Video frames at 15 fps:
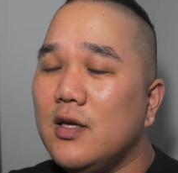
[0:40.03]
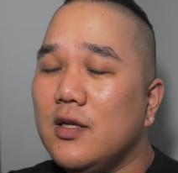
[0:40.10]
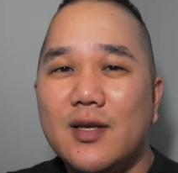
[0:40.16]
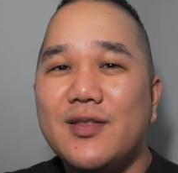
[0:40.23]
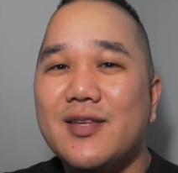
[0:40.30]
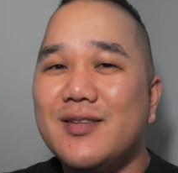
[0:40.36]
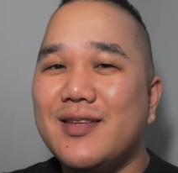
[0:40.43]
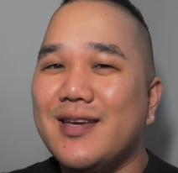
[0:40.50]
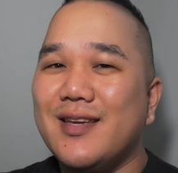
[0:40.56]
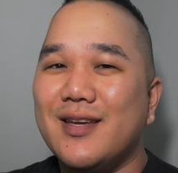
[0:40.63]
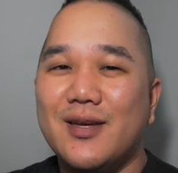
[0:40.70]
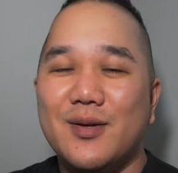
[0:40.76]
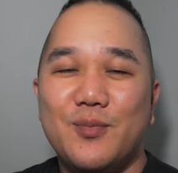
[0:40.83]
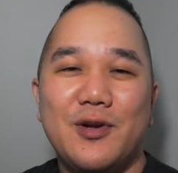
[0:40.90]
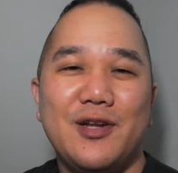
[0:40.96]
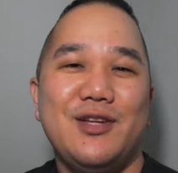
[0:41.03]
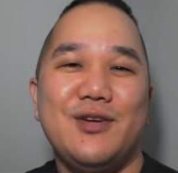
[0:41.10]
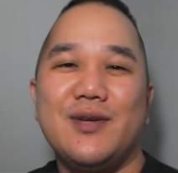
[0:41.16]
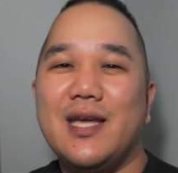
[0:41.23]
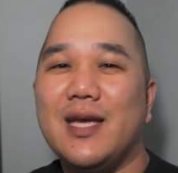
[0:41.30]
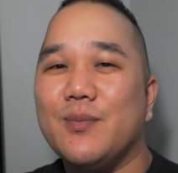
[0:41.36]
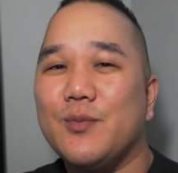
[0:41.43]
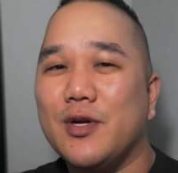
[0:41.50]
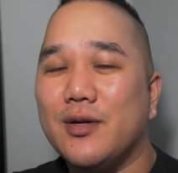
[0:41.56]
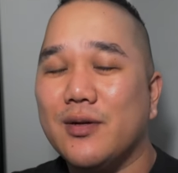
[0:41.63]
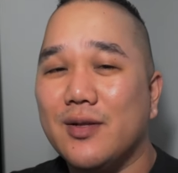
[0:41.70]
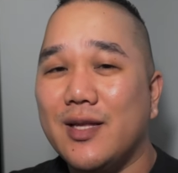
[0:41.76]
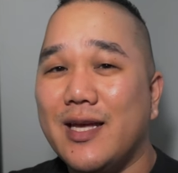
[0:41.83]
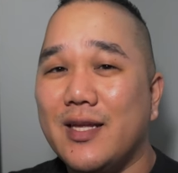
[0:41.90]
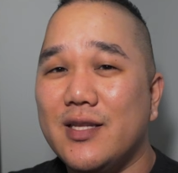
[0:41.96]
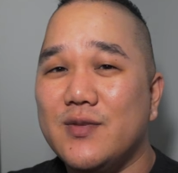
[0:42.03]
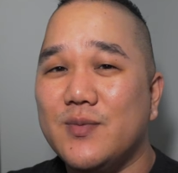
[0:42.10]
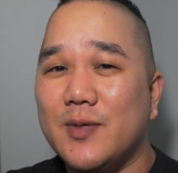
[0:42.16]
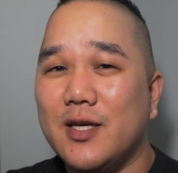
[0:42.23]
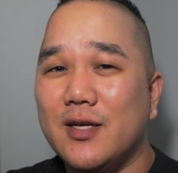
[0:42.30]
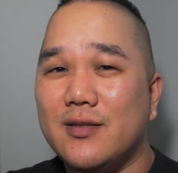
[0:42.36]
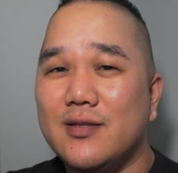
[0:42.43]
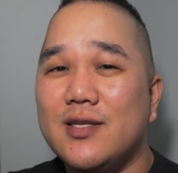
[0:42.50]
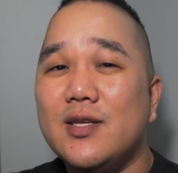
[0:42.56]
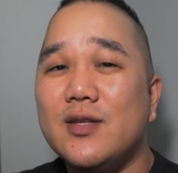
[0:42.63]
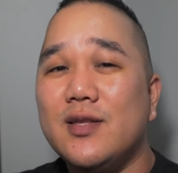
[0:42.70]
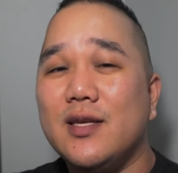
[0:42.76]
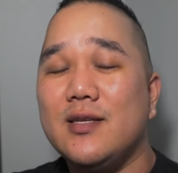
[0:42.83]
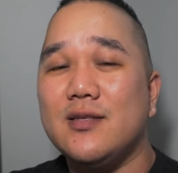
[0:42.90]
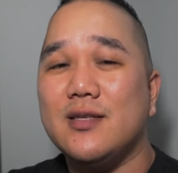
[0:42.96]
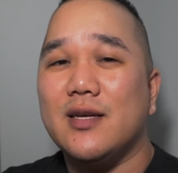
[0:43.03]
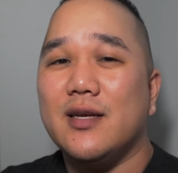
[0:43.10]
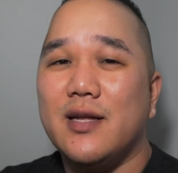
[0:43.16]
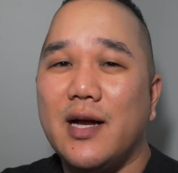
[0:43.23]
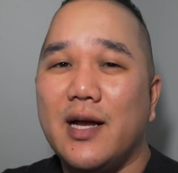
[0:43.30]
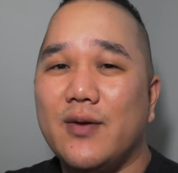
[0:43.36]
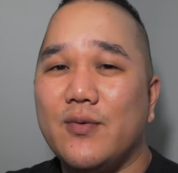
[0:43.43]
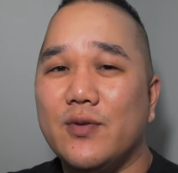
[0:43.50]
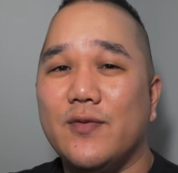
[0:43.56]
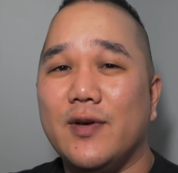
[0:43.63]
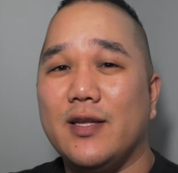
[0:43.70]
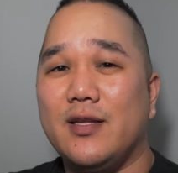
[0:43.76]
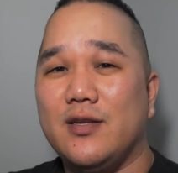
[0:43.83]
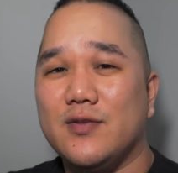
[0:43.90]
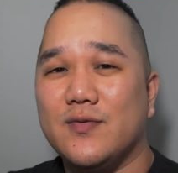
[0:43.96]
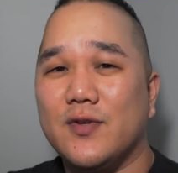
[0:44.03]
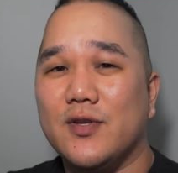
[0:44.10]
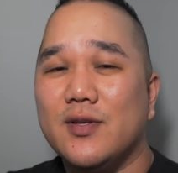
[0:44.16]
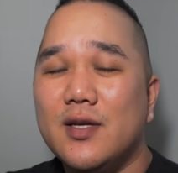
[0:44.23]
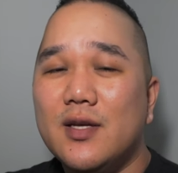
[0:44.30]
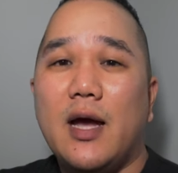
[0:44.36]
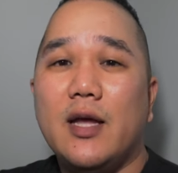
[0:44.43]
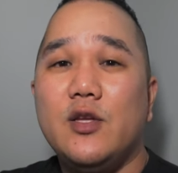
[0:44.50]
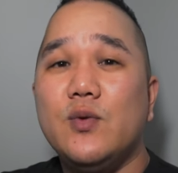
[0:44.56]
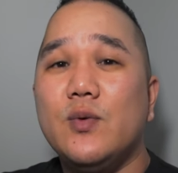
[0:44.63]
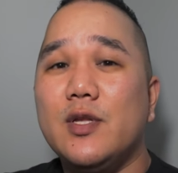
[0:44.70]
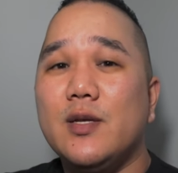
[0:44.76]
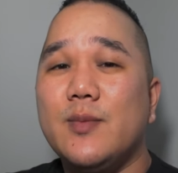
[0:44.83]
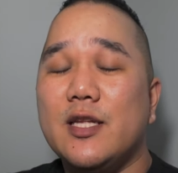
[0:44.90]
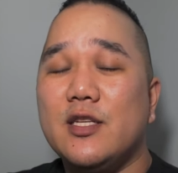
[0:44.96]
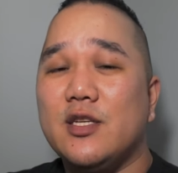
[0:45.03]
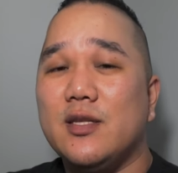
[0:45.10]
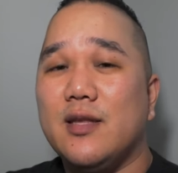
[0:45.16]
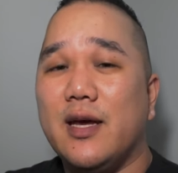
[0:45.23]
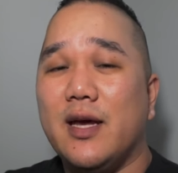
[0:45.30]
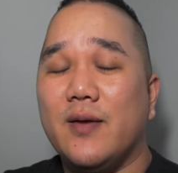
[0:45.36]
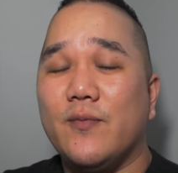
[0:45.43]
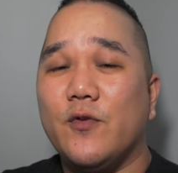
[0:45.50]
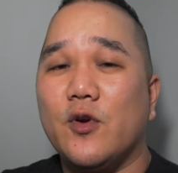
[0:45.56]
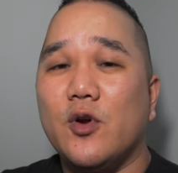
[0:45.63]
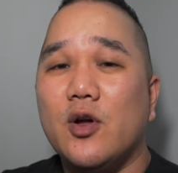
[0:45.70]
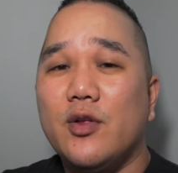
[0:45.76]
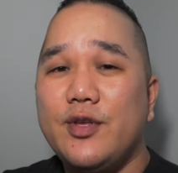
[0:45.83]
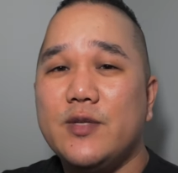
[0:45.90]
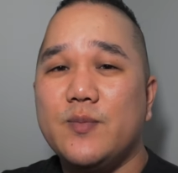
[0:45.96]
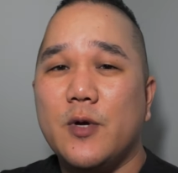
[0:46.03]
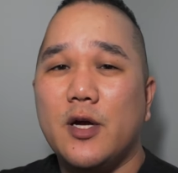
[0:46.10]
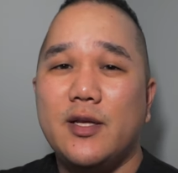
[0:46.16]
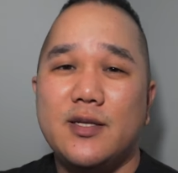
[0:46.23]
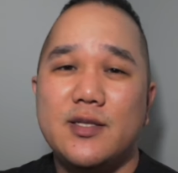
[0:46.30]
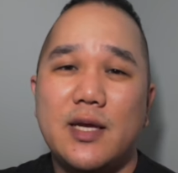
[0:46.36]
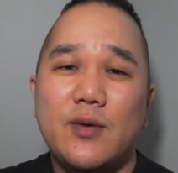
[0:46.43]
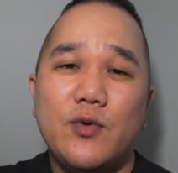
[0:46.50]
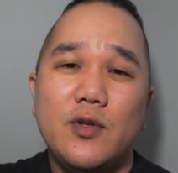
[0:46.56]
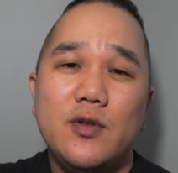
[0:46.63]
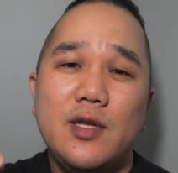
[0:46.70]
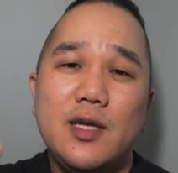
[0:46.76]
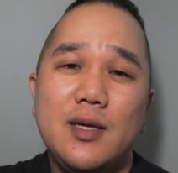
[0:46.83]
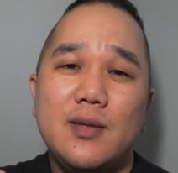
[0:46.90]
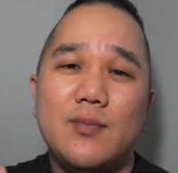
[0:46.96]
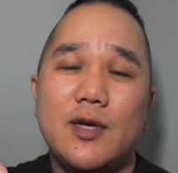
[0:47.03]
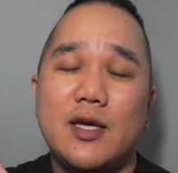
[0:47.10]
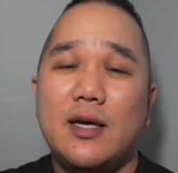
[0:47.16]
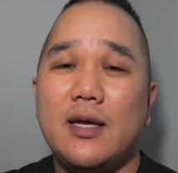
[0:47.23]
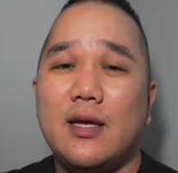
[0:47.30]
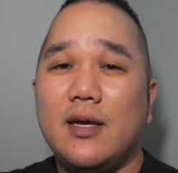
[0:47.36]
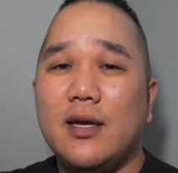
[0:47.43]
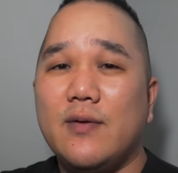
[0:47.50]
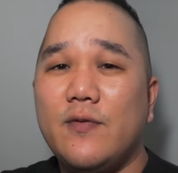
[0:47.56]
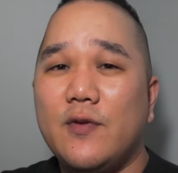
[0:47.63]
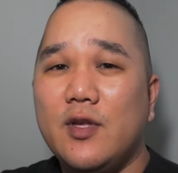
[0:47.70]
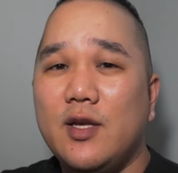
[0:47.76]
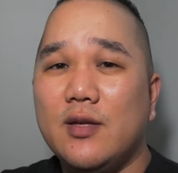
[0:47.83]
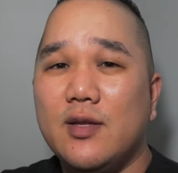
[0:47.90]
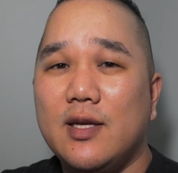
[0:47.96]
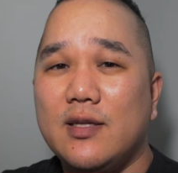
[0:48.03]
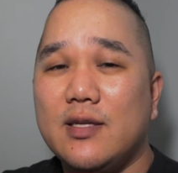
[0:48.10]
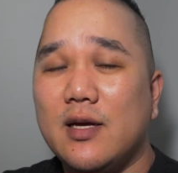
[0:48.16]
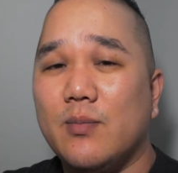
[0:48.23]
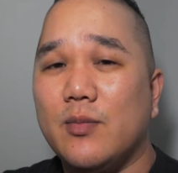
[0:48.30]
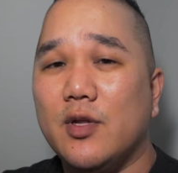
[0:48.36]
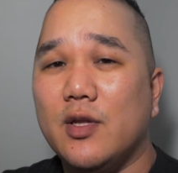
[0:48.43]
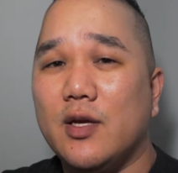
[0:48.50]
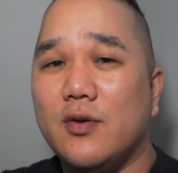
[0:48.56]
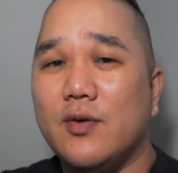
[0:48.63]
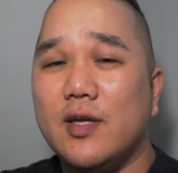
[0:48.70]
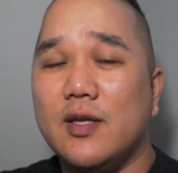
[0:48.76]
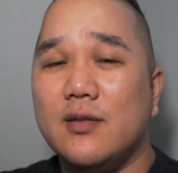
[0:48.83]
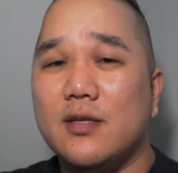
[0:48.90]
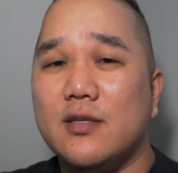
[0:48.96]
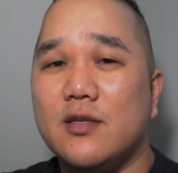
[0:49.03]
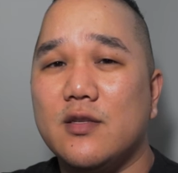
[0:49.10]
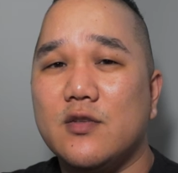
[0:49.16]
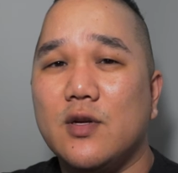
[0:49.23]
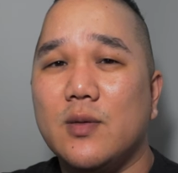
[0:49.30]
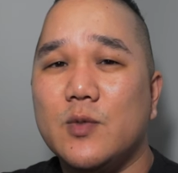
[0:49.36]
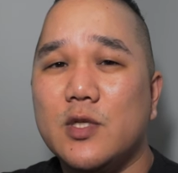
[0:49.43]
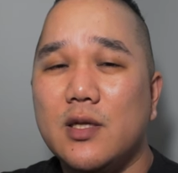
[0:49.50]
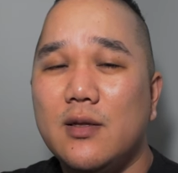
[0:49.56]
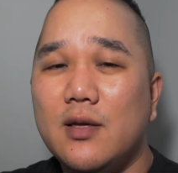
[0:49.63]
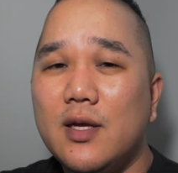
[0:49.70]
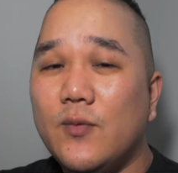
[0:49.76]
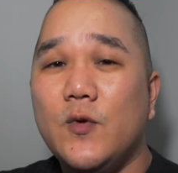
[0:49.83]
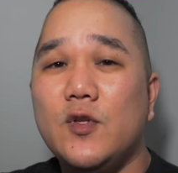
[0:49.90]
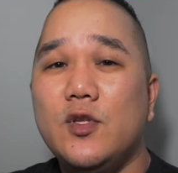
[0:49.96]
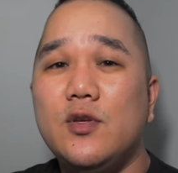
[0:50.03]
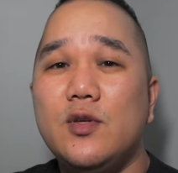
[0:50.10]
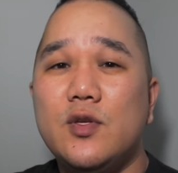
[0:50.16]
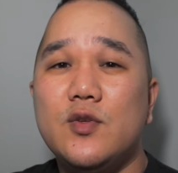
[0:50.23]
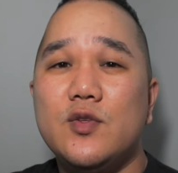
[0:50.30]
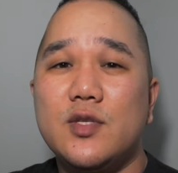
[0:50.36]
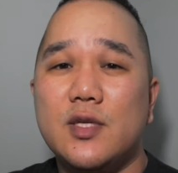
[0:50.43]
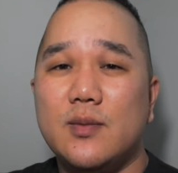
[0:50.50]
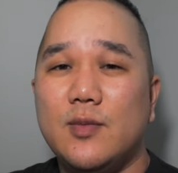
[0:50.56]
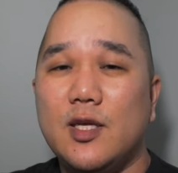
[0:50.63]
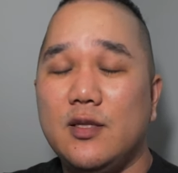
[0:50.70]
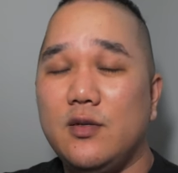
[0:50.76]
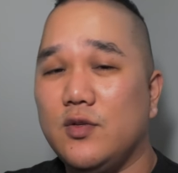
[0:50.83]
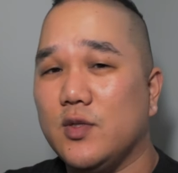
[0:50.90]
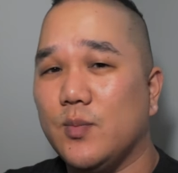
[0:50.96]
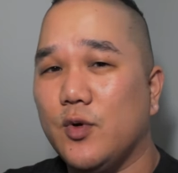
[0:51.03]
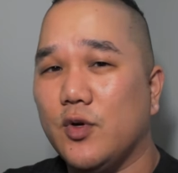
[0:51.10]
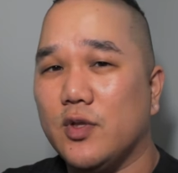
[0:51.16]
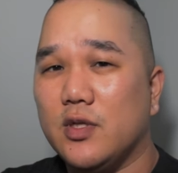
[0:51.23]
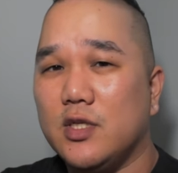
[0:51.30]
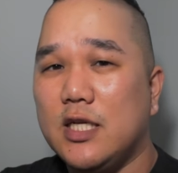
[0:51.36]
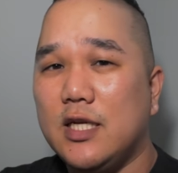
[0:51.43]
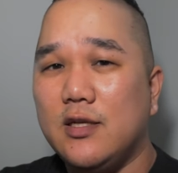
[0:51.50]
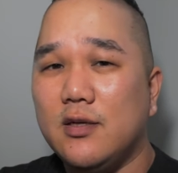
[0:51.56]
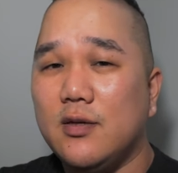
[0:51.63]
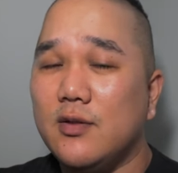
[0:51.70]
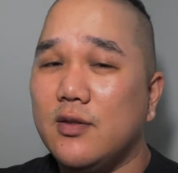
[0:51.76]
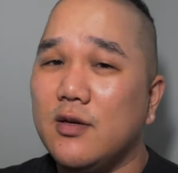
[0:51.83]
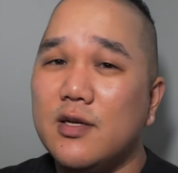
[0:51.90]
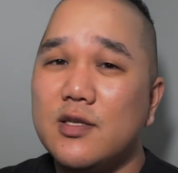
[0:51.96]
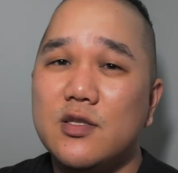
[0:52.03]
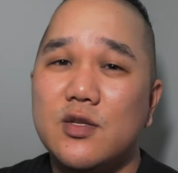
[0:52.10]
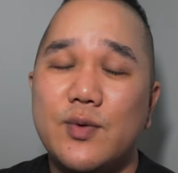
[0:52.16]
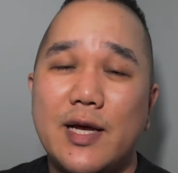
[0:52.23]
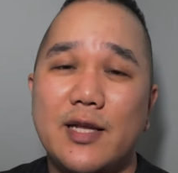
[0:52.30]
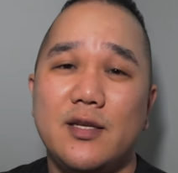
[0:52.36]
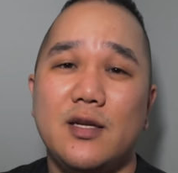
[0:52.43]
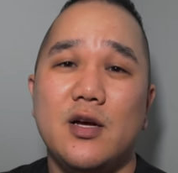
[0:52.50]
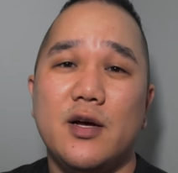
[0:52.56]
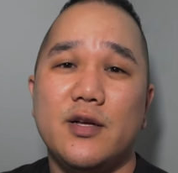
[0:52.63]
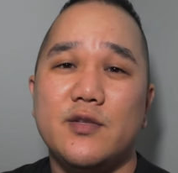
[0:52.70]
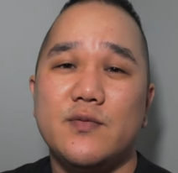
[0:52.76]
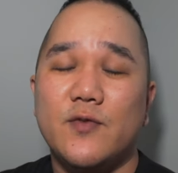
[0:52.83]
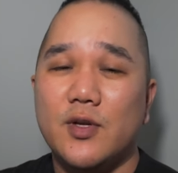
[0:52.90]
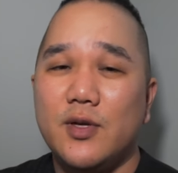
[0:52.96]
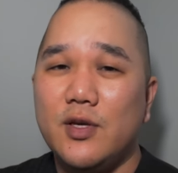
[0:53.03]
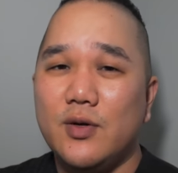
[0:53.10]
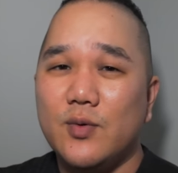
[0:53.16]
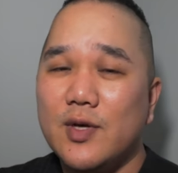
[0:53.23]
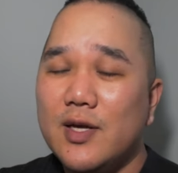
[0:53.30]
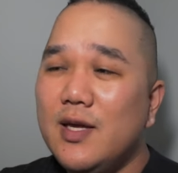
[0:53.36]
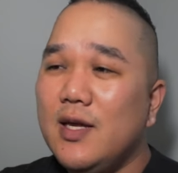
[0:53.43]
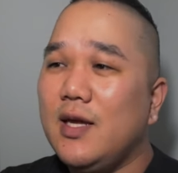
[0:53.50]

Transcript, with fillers: Nothing like a brand new camera or lens, but still things that I would find useful. I do want to mention that for all these products, I will leave a affiliate link down below in the description. If you do use them, they do support the channel and there is no added cost for you.